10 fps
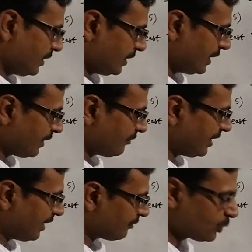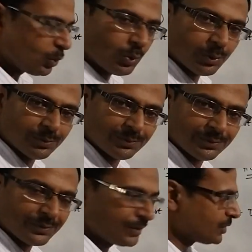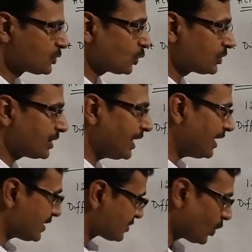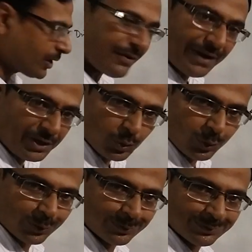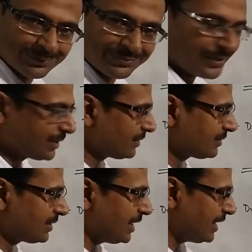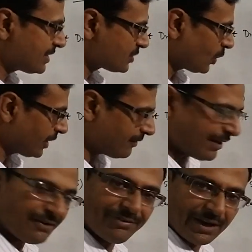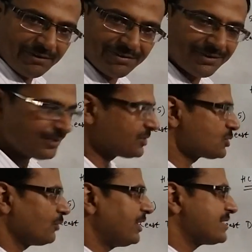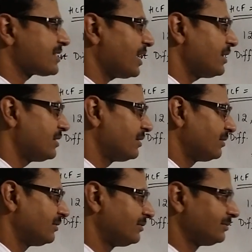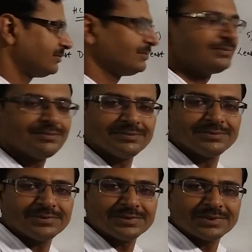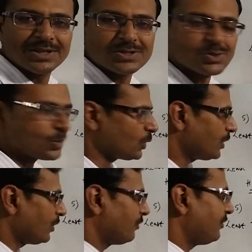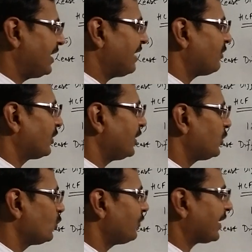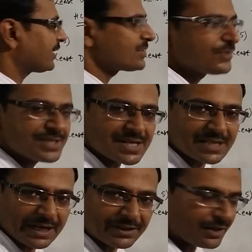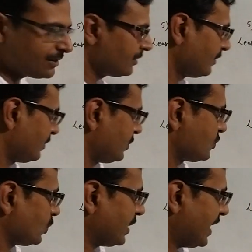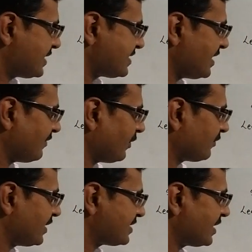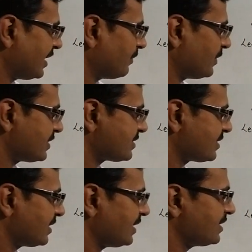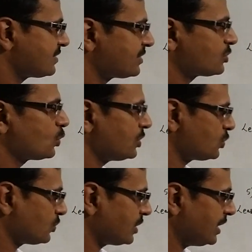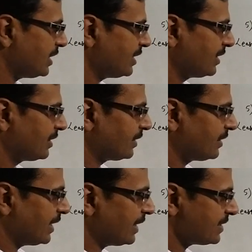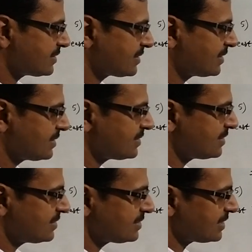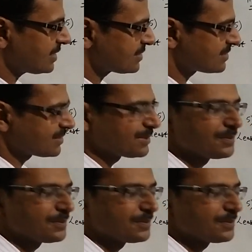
Here we have 2, so 3 does not divide 2, 3 does not divide 5, so we discard. So we have only 2 factors which are selected. So the HCF of these 3 numbers is 2 into 3, that is 6.